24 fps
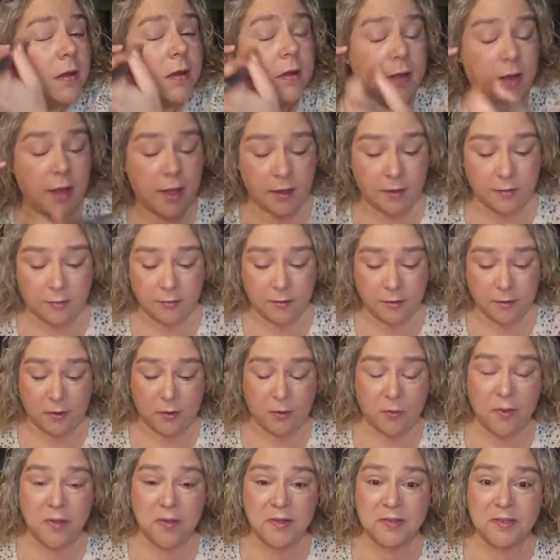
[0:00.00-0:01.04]
Again, you
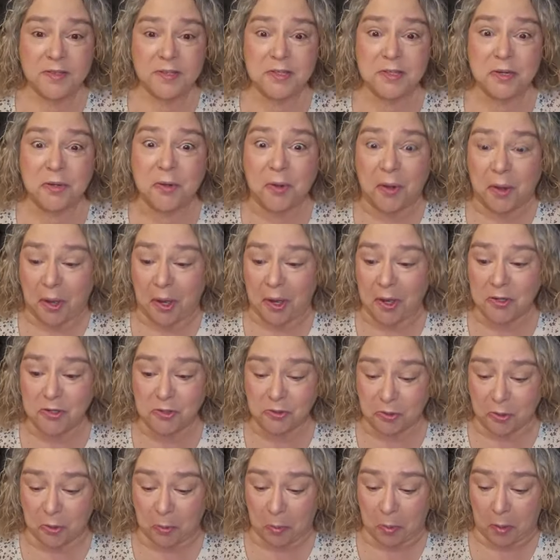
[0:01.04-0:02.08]
know, I'm starting to age
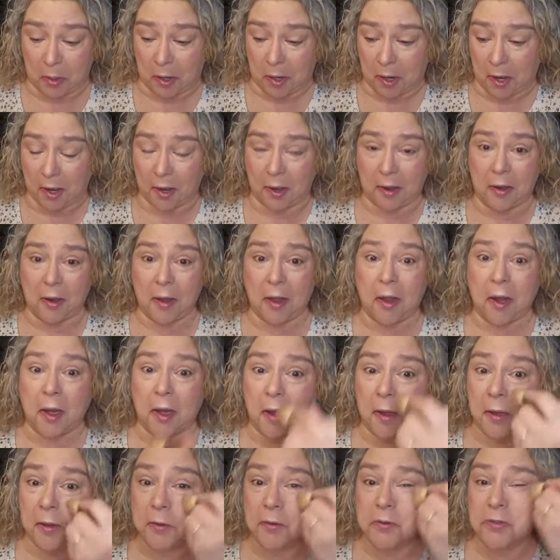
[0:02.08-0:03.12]
a little bit. I
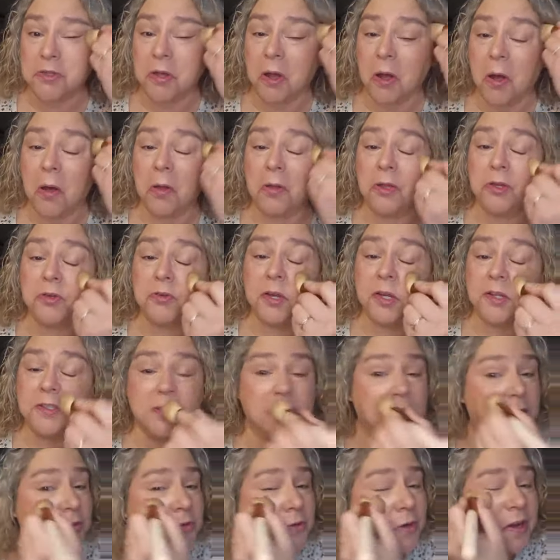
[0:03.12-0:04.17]
gotta use all the tricks
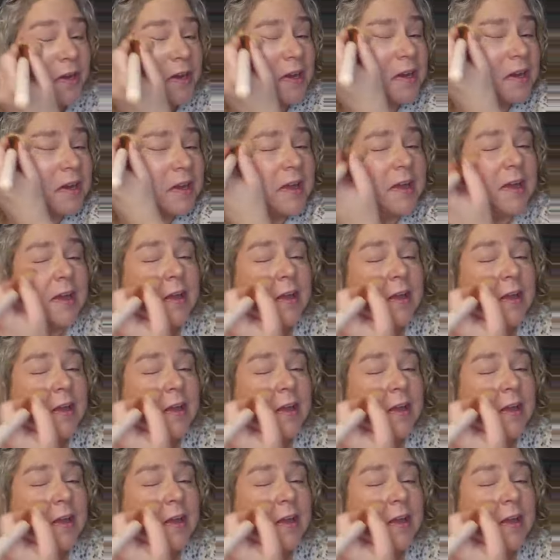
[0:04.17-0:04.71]
of the trade.